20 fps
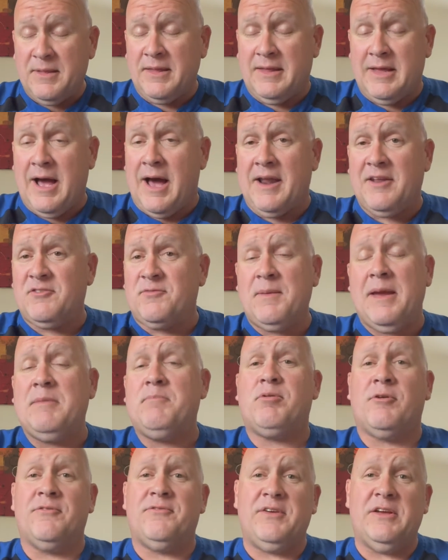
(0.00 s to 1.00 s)
God has made
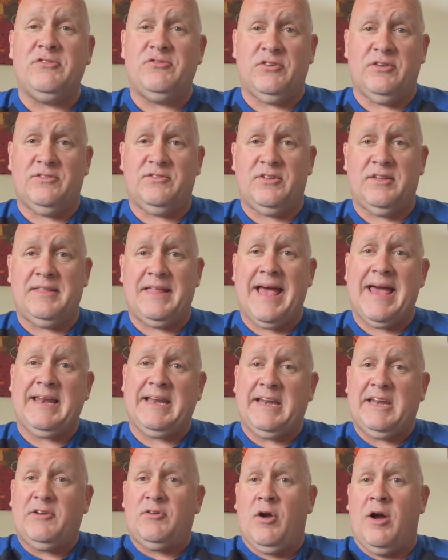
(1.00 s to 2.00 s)
provisions in that,
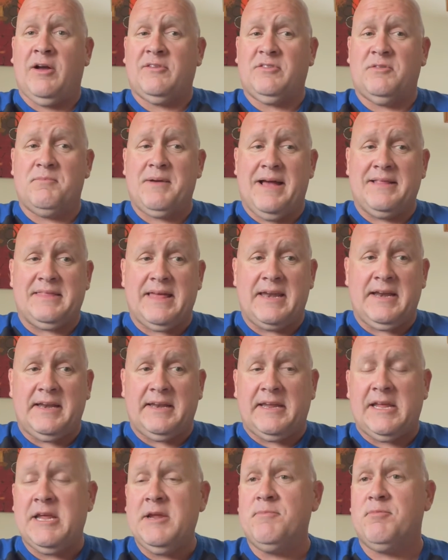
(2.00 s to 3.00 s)
and He talks about that in
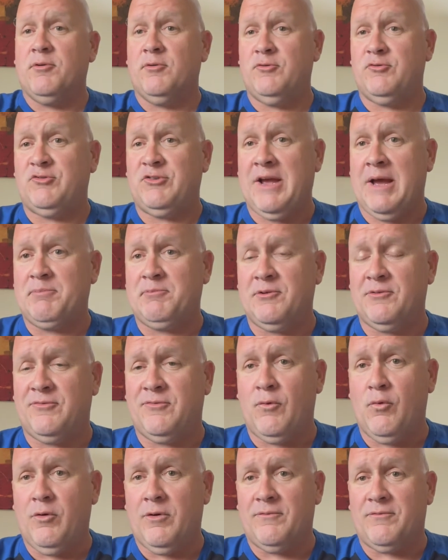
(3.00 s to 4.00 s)
Hebrews chapter
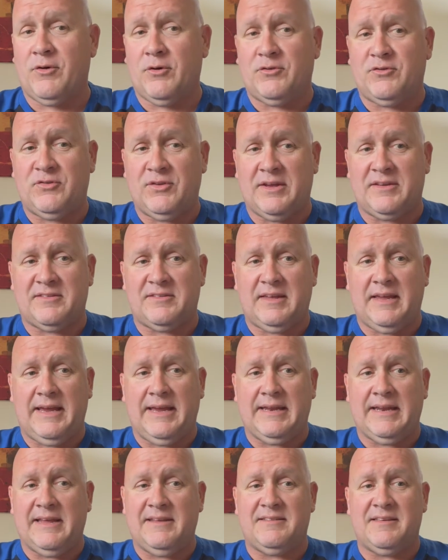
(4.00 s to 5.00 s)
4, verse
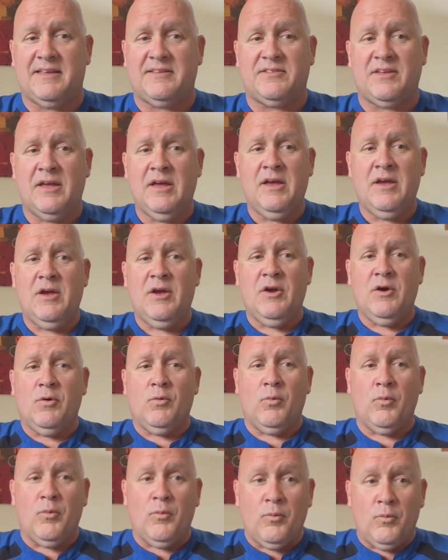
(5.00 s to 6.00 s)
16. He says,
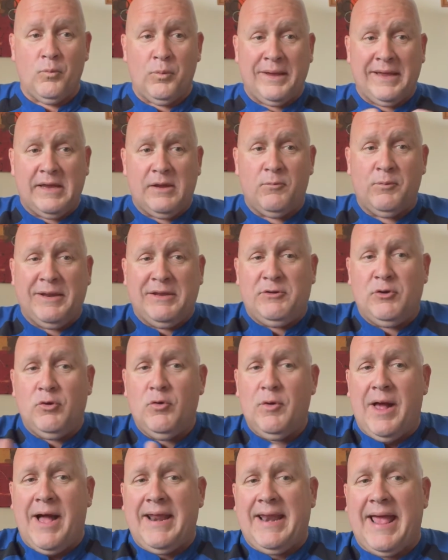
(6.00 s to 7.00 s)
we
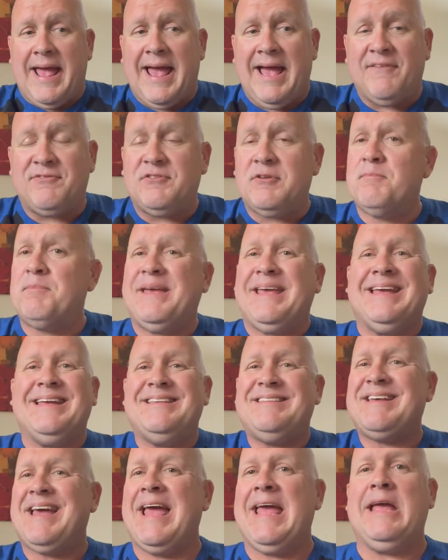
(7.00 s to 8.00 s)
do not have to be
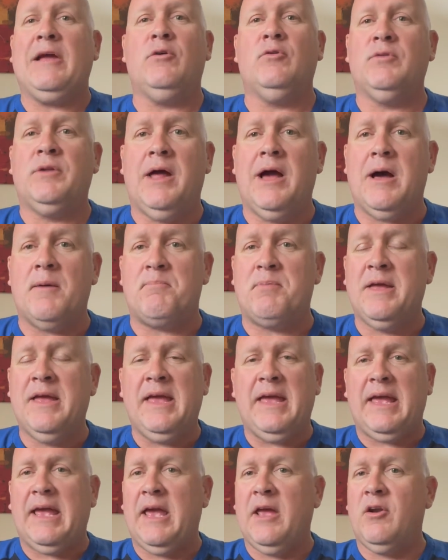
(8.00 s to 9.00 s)
entangled up
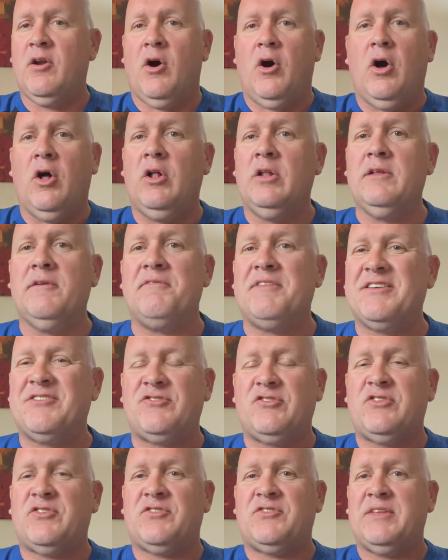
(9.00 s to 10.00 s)
in all of the
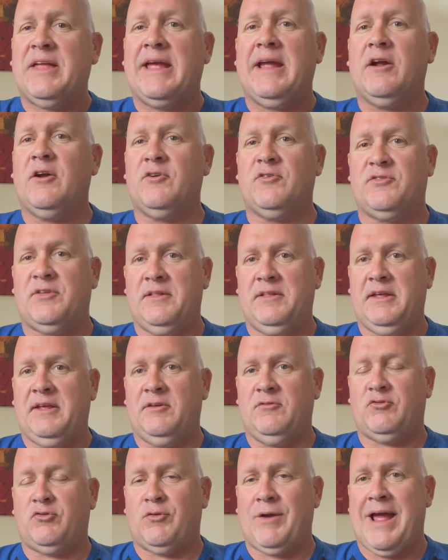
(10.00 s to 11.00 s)
snares and the
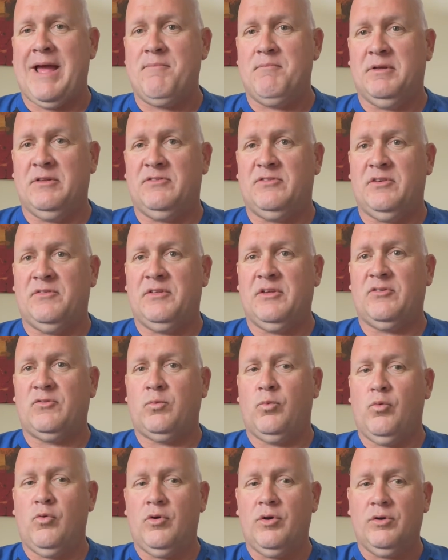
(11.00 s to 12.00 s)
entrapments of
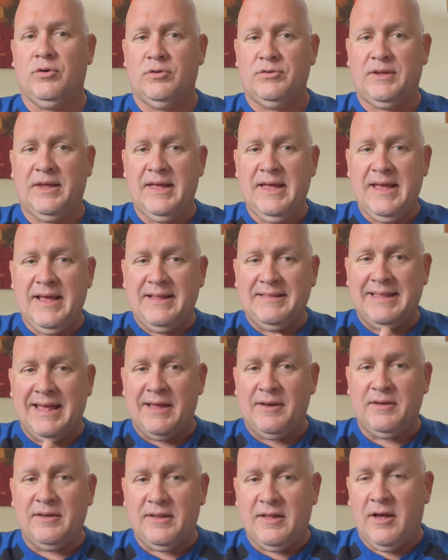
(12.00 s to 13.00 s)
this world,
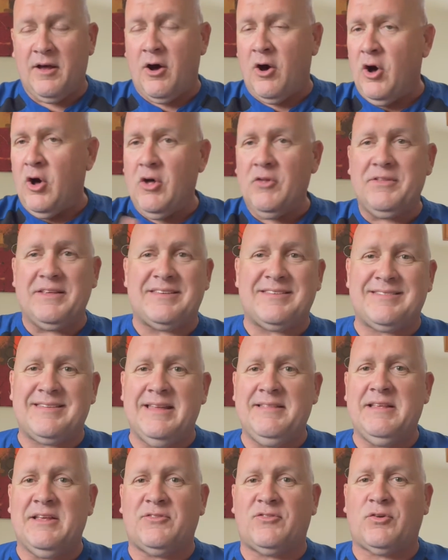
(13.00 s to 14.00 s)
that all the
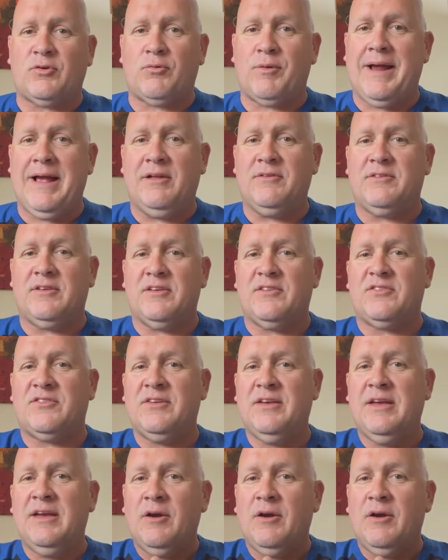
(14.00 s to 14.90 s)
sin that surrounds us,